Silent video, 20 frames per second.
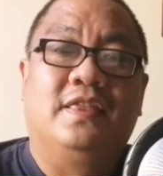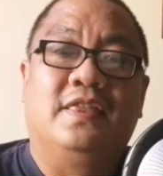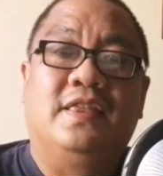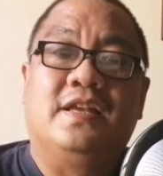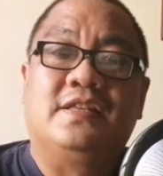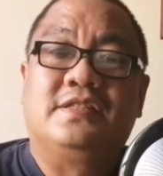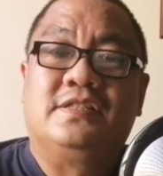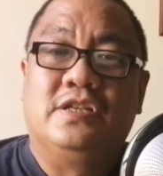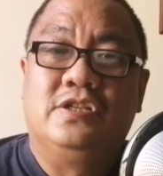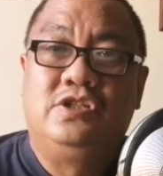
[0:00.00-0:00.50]

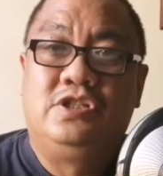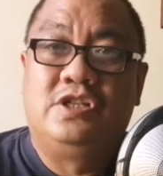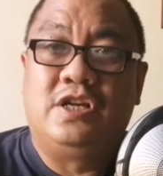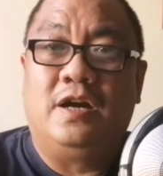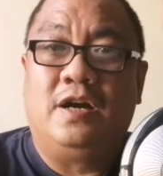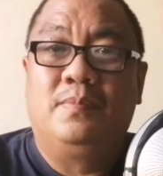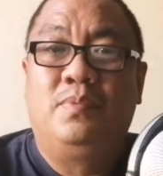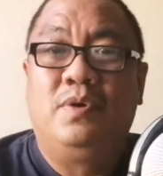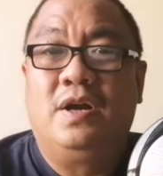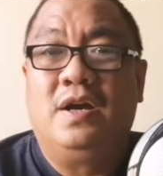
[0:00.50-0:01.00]
that's the
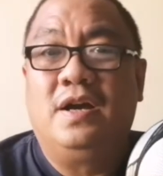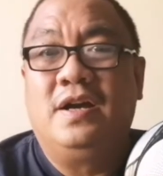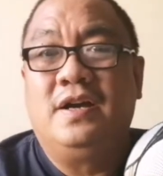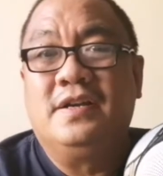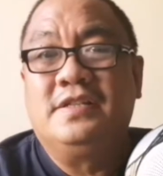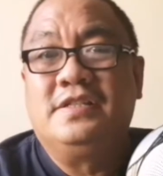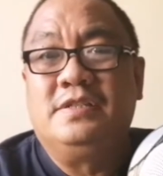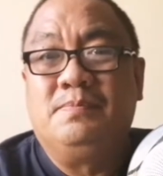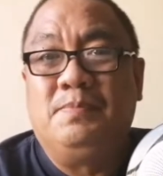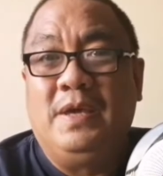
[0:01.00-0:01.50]

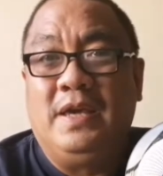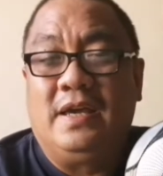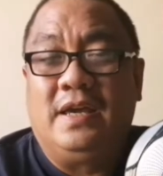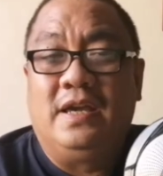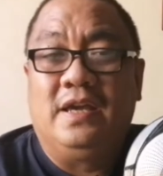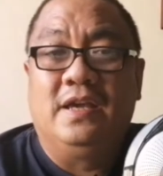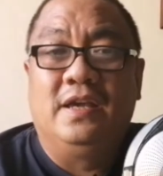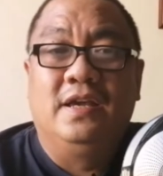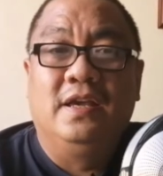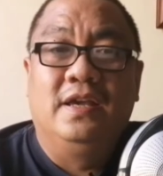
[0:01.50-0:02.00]
Jabra
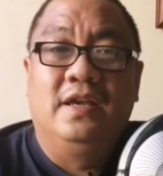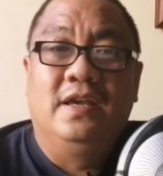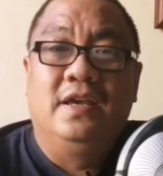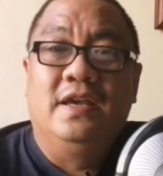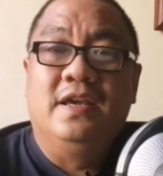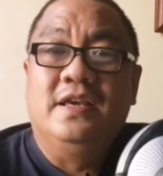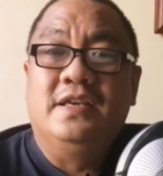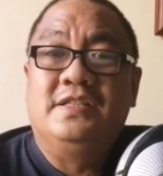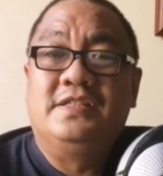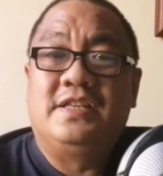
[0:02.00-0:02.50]
Speak
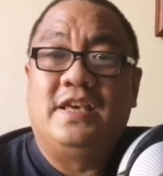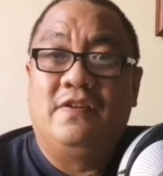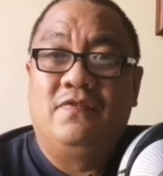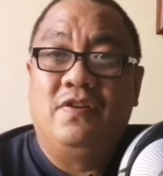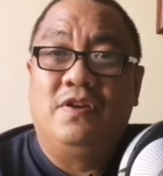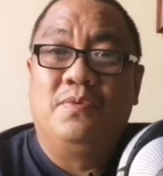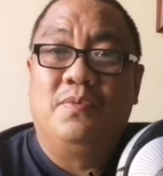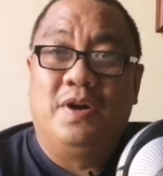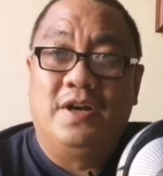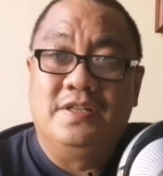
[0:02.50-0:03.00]

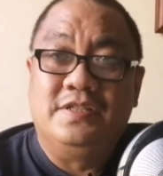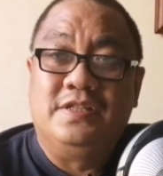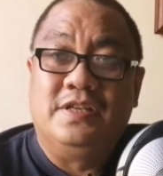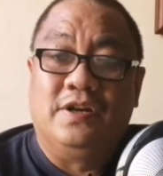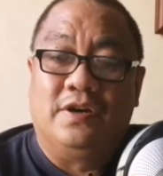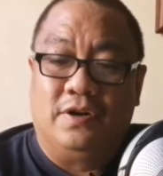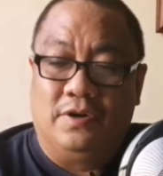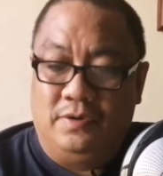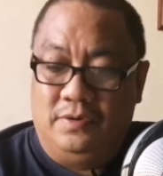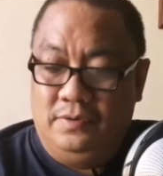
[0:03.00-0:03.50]

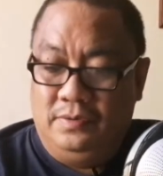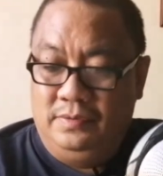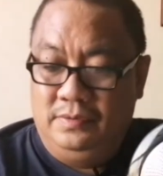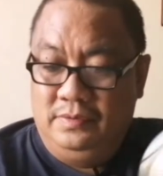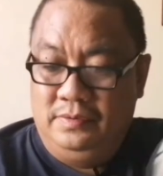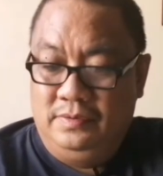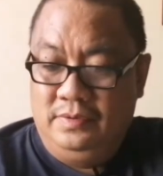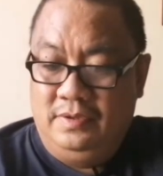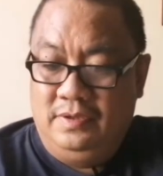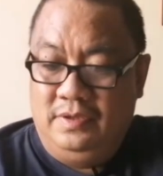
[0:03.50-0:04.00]
710
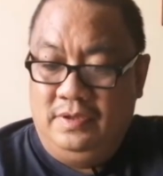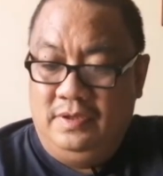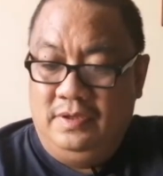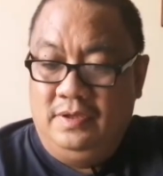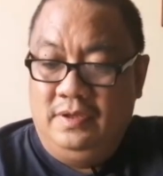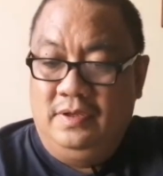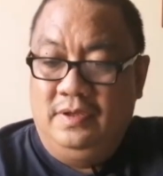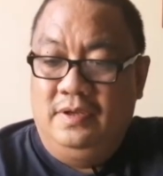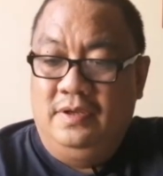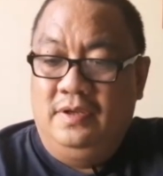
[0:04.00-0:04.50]

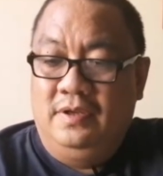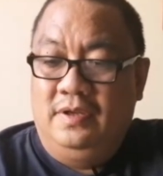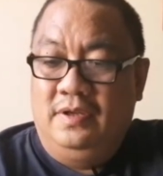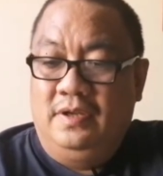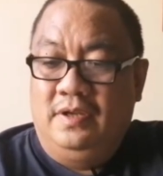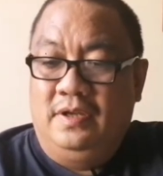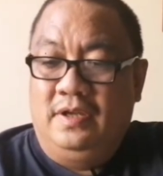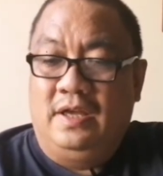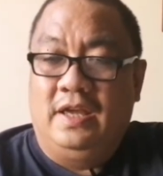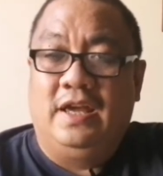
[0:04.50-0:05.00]

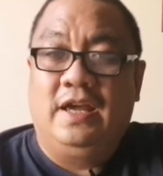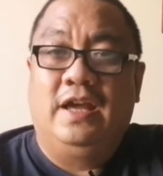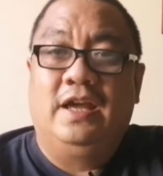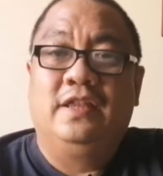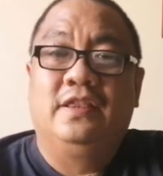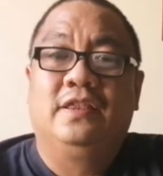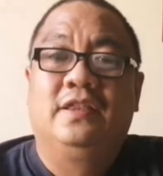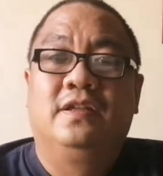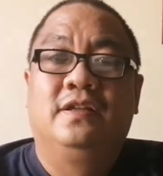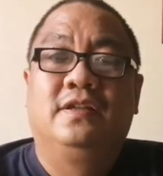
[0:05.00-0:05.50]

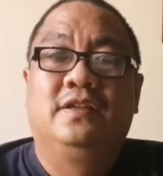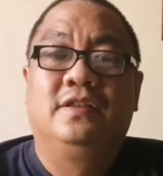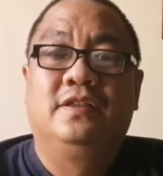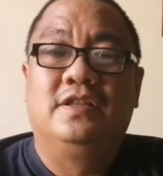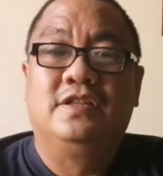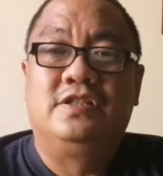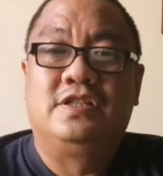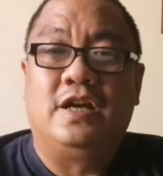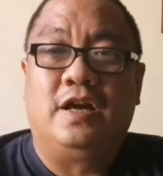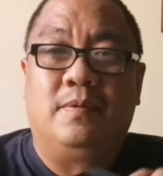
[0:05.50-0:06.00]
and
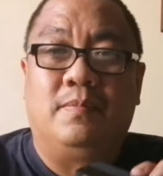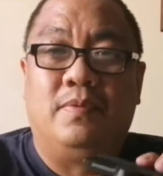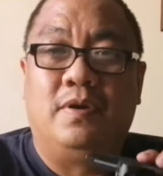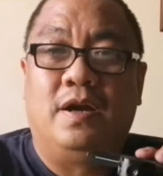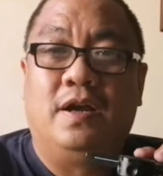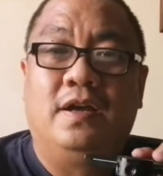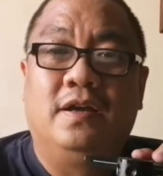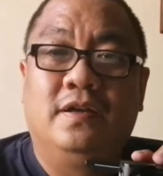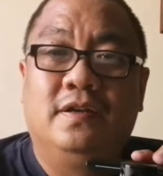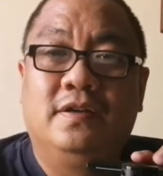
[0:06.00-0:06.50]
the
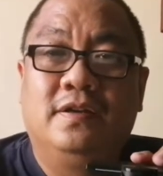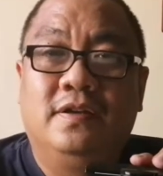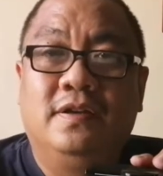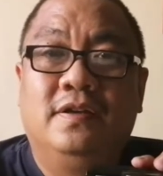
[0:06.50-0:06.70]
Jabra